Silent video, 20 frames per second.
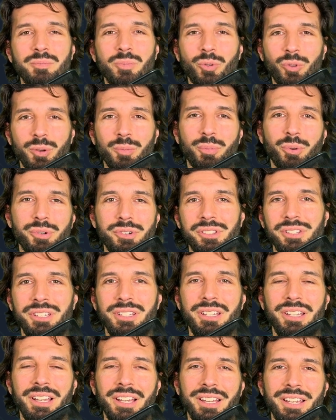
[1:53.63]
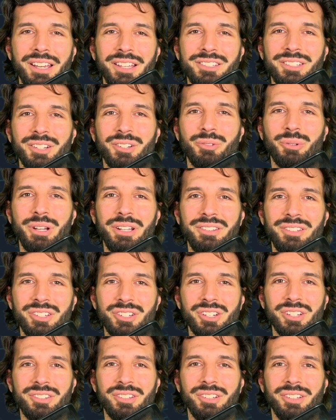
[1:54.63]
More importantly, it's a great
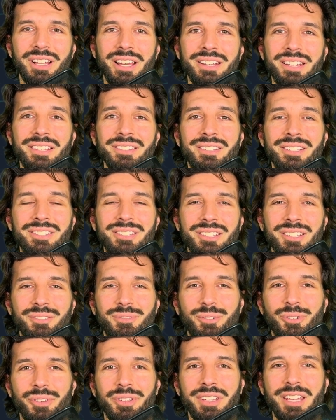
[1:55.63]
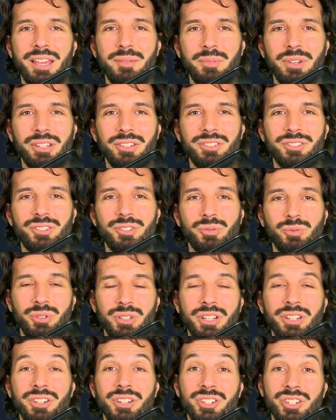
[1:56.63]
digital identity for the gaming
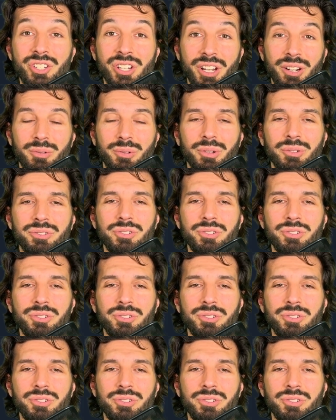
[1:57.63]
industry and in general.